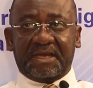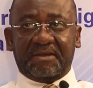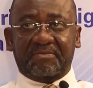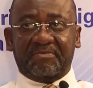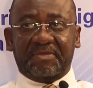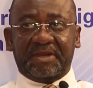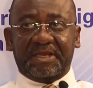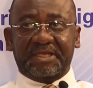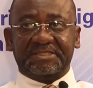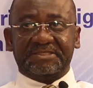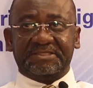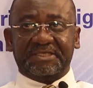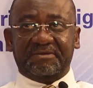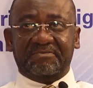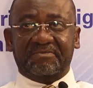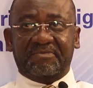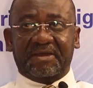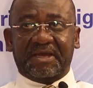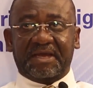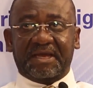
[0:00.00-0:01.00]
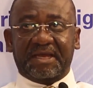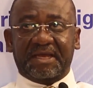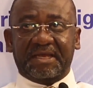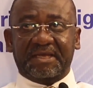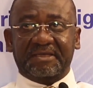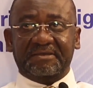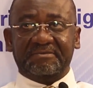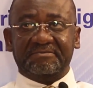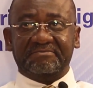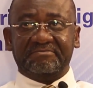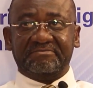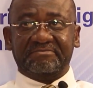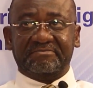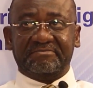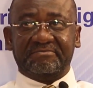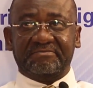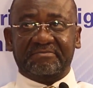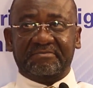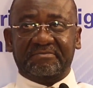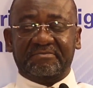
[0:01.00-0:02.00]
administered by
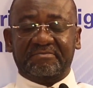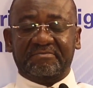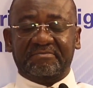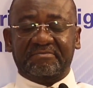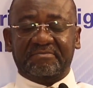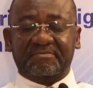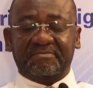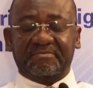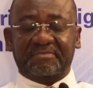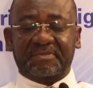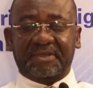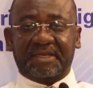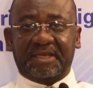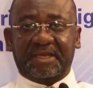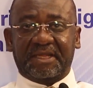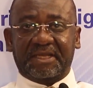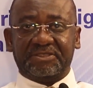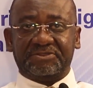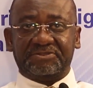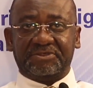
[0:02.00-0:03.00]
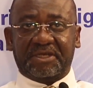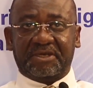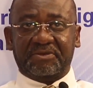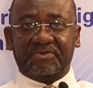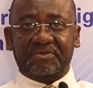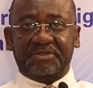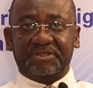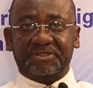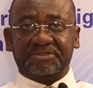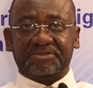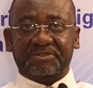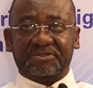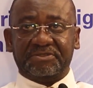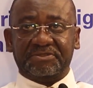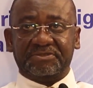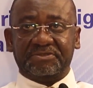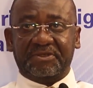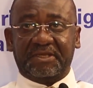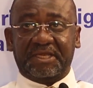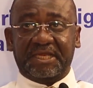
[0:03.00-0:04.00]
a lecturer who is
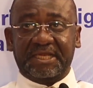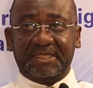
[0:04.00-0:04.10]
also